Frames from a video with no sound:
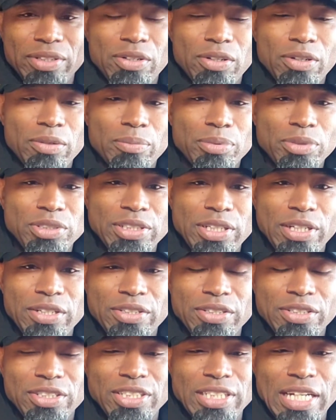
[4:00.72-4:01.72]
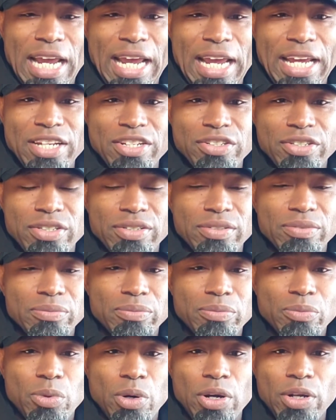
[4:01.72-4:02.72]
know, the percentages change and
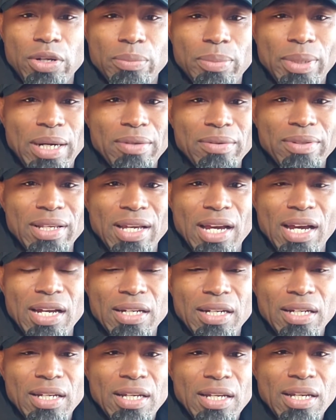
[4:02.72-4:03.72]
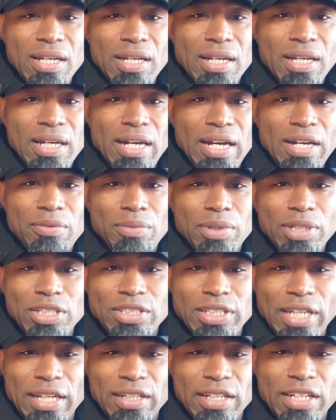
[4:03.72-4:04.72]
worry about that. I wanted
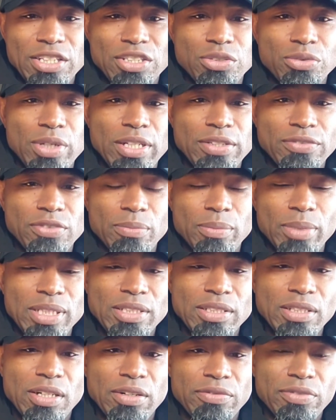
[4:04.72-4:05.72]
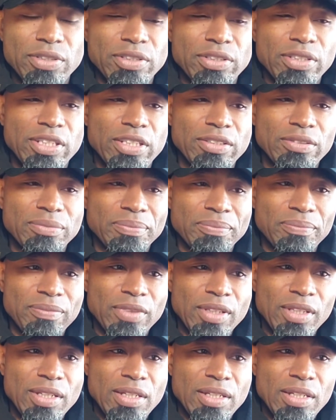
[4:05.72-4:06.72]
to take less stress from myself and then
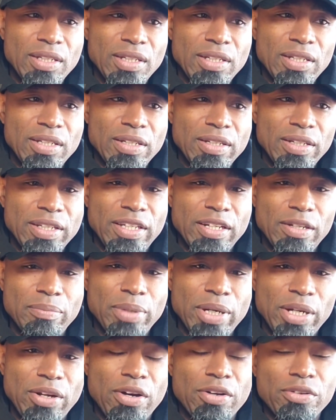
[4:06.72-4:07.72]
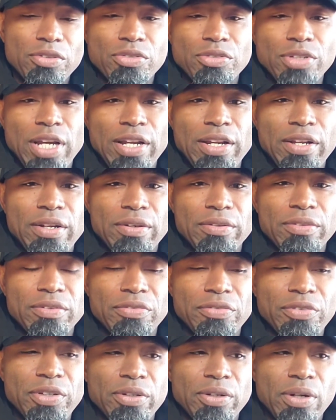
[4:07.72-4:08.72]
get a better understanding of the
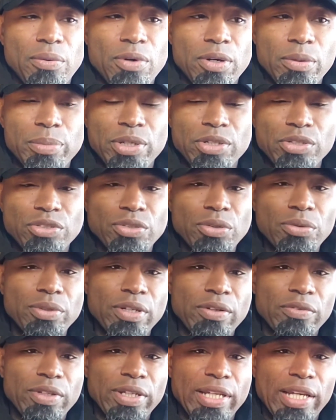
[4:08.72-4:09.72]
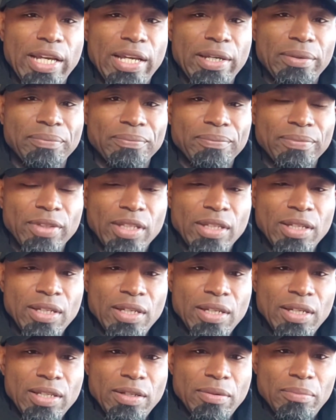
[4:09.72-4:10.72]
field. I want to be a student of the game.
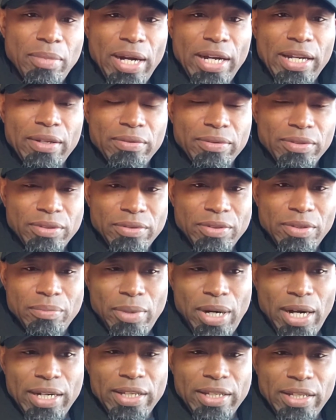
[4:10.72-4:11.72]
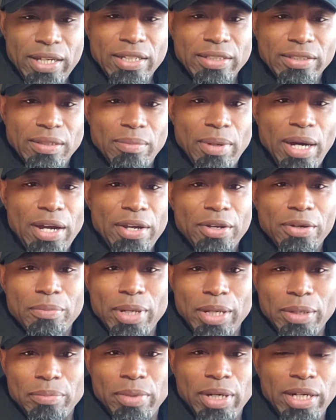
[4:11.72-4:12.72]
The money, yes, I'm out here to
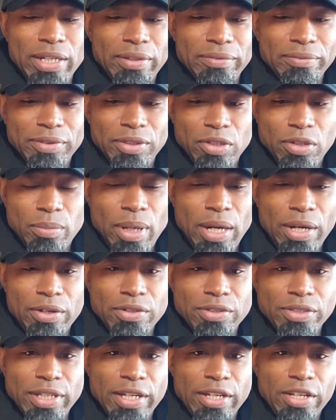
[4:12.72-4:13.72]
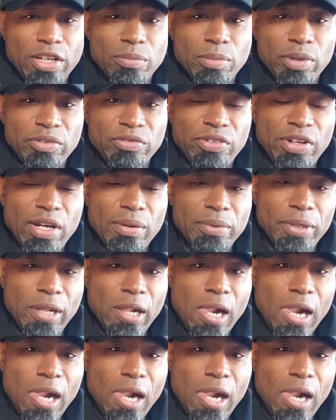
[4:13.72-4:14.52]
make money. You know, I'm out here to take care of my family.